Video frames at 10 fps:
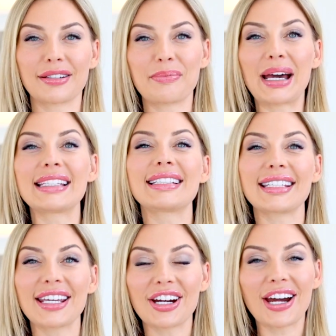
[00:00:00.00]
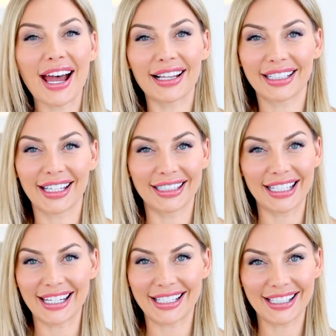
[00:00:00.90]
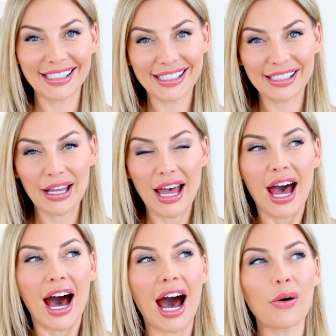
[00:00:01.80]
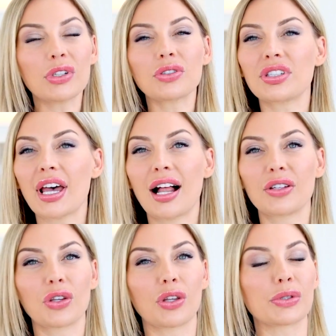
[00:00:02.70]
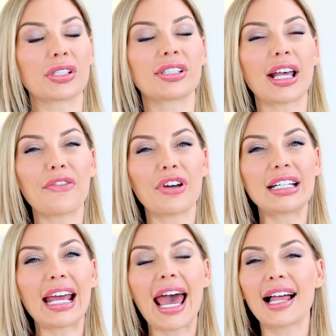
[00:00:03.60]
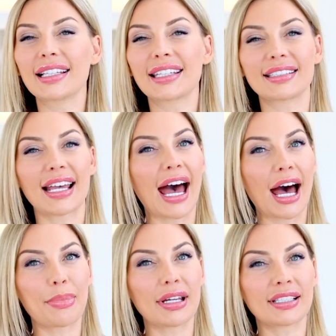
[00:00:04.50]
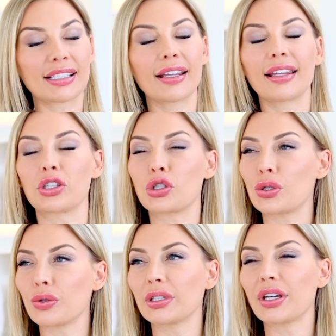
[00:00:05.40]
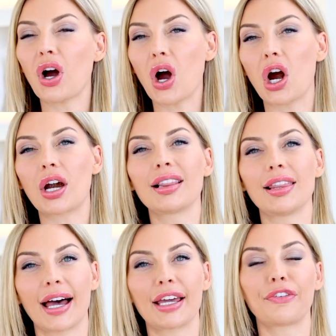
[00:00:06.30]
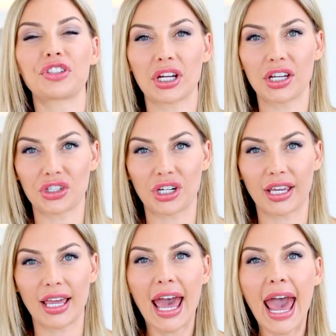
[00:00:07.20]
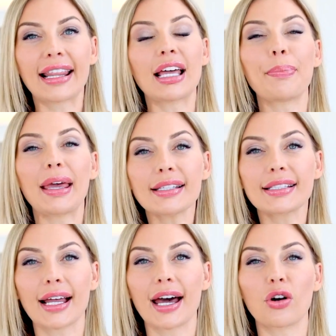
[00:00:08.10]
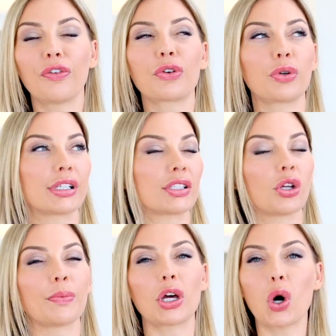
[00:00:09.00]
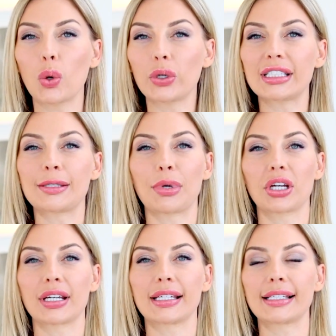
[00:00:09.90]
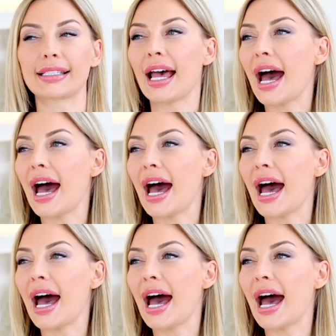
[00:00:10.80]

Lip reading: My dear elegant ladies, I want to tell you those 7 elegant habits that truly are life-changing. And I base that, of course, on my own experience.